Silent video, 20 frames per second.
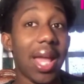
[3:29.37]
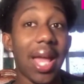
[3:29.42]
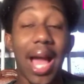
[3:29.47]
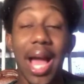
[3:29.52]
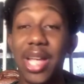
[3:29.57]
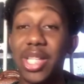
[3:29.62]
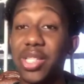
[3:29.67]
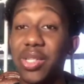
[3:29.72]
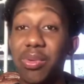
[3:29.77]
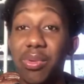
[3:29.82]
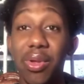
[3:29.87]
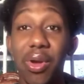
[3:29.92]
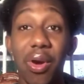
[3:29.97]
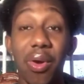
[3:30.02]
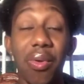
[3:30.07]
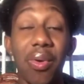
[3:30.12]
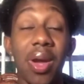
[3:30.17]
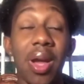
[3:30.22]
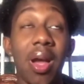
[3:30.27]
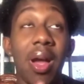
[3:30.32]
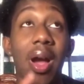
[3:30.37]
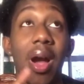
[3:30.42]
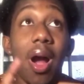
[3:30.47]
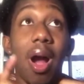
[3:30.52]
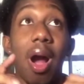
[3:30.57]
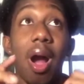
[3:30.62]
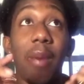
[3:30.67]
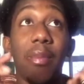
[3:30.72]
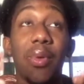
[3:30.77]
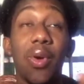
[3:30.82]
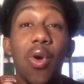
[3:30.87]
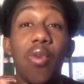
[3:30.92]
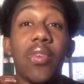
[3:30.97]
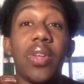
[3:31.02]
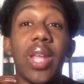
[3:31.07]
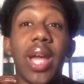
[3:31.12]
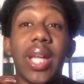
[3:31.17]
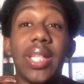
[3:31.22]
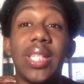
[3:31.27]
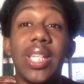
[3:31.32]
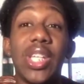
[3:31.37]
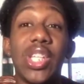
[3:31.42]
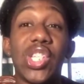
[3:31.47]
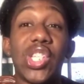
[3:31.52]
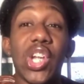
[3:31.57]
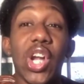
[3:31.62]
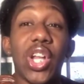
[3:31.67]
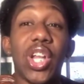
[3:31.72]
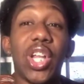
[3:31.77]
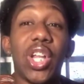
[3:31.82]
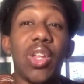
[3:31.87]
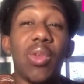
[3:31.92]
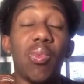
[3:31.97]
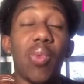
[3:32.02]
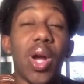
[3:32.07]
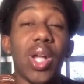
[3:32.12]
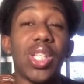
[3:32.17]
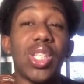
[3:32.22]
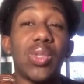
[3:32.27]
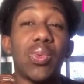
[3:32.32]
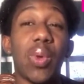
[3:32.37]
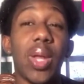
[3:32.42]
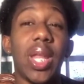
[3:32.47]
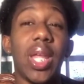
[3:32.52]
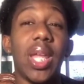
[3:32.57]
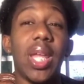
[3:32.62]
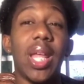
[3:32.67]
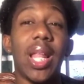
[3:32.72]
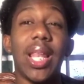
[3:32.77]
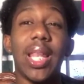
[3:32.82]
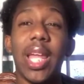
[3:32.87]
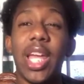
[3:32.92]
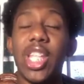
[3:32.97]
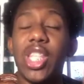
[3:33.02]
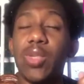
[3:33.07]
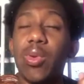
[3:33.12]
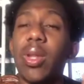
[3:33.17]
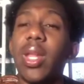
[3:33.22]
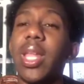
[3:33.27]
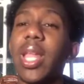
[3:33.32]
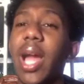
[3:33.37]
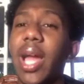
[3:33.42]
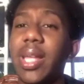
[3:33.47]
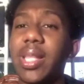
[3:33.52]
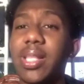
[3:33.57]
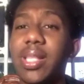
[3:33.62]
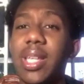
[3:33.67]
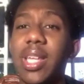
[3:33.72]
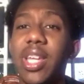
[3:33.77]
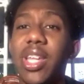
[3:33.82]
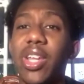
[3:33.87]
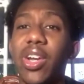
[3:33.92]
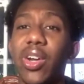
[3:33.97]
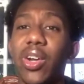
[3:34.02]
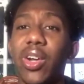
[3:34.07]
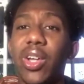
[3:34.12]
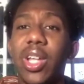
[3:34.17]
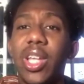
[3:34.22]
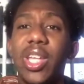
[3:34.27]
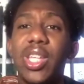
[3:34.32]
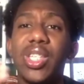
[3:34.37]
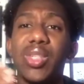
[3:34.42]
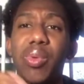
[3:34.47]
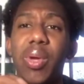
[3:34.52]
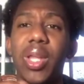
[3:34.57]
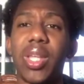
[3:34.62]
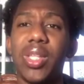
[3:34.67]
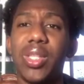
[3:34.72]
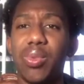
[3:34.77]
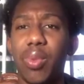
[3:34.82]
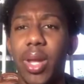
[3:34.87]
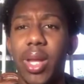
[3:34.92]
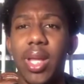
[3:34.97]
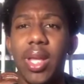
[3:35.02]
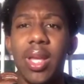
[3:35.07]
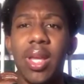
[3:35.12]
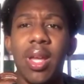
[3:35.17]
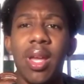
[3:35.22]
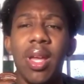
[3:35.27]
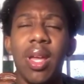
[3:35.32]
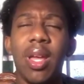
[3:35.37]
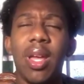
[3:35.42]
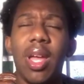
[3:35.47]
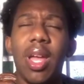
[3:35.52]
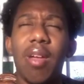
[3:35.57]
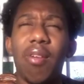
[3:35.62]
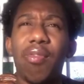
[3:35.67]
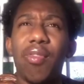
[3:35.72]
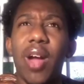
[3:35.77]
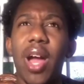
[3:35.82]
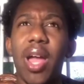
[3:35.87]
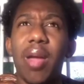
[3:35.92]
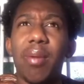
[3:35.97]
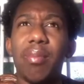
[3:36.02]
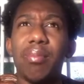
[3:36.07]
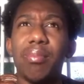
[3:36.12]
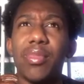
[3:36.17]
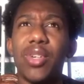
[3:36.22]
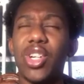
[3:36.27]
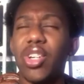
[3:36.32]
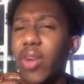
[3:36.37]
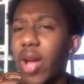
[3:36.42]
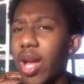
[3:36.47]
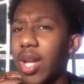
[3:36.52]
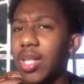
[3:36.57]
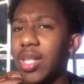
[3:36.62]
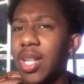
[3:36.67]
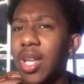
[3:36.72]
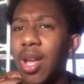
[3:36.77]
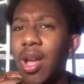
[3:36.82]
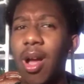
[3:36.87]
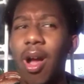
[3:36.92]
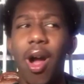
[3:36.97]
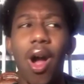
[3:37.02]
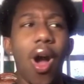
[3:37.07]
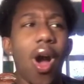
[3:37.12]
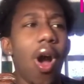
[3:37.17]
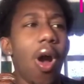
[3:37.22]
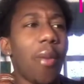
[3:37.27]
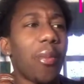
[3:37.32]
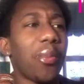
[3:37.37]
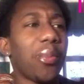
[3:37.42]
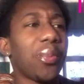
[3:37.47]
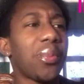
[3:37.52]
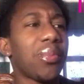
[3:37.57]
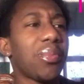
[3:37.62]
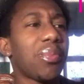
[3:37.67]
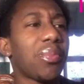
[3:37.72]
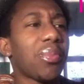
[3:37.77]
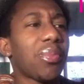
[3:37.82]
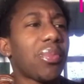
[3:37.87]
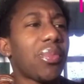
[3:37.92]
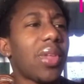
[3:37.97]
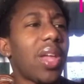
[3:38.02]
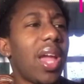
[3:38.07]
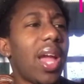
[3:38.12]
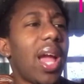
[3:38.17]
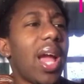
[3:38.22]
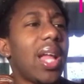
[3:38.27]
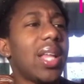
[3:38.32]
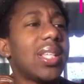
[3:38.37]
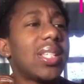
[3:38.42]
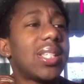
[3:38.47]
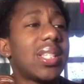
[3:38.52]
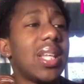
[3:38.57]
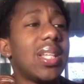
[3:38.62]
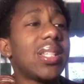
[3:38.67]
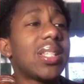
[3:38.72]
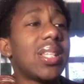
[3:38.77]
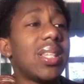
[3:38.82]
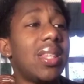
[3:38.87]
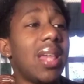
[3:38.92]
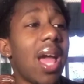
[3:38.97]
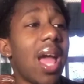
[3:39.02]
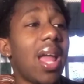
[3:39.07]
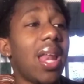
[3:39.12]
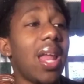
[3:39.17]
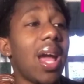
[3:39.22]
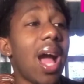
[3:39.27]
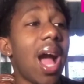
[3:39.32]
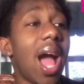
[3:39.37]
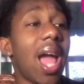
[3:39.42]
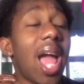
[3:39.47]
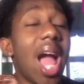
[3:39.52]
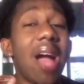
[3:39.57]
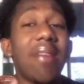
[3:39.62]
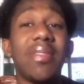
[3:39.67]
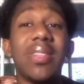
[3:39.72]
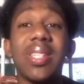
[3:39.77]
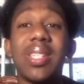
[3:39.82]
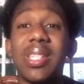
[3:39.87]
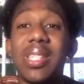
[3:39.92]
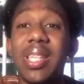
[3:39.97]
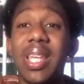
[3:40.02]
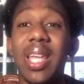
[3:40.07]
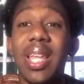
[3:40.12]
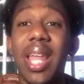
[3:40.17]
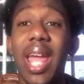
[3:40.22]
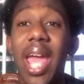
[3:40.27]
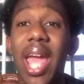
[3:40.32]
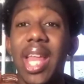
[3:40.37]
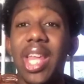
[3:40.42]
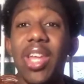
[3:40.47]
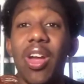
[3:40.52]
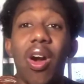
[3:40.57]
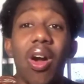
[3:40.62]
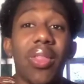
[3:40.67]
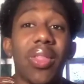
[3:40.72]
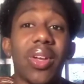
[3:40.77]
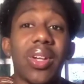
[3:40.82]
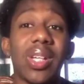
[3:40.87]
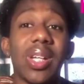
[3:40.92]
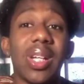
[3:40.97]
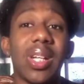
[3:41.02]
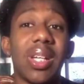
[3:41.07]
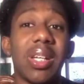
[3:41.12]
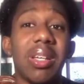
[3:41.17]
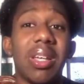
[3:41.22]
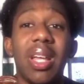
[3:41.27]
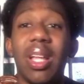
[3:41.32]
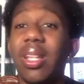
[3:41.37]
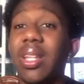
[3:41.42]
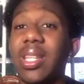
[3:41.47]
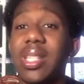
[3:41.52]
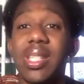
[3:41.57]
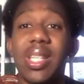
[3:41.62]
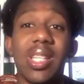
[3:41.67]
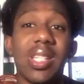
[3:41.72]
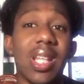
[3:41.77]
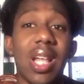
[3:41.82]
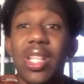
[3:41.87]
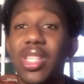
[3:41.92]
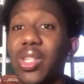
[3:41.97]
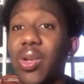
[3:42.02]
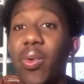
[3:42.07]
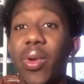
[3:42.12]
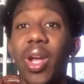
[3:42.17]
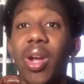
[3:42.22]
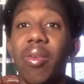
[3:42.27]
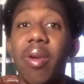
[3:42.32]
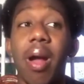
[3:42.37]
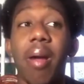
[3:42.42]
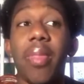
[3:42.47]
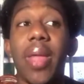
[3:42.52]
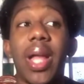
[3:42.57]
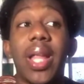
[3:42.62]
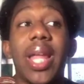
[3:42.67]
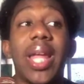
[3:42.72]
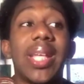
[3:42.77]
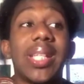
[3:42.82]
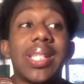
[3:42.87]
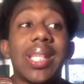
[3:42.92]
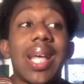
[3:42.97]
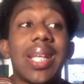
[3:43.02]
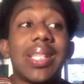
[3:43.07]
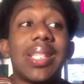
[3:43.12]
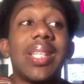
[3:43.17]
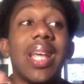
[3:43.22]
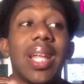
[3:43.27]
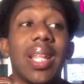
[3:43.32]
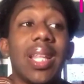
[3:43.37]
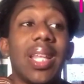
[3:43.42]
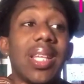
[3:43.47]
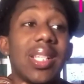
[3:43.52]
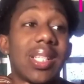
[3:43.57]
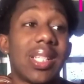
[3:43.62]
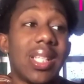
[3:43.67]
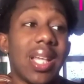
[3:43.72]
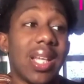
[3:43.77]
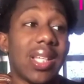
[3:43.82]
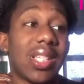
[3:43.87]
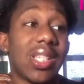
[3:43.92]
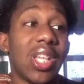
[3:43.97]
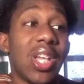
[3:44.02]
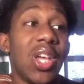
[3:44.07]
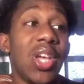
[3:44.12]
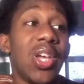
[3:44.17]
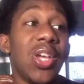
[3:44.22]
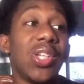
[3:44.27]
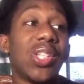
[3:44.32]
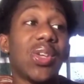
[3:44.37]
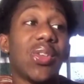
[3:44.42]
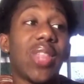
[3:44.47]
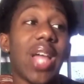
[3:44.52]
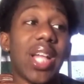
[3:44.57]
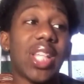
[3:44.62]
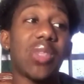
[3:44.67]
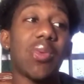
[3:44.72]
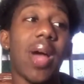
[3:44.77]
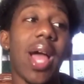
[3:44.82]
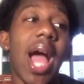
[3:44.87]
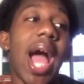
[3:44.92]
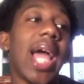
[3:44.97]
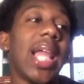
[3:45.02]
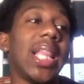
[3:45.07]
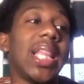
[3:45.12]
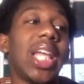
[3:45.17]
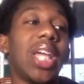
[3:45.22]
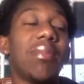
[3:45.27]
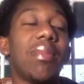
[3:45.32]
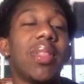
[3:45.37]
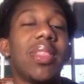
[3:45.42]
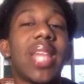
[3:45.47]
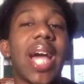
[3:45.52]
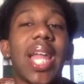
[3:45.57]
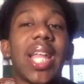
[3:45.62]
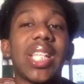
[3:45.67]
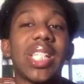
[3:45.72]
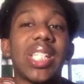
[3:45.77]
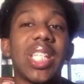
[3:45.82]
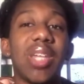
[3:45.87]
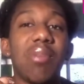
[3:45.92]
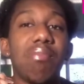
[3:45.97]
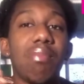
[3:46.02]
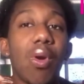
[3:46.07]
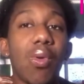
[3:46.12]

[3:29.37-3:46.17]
As you know, COVID-19 started in late 2019, early 2020, if I'm correct. And since then, I haven't seen any other illnesses that's going around that is as deadly as this. So that's why I labeled that as the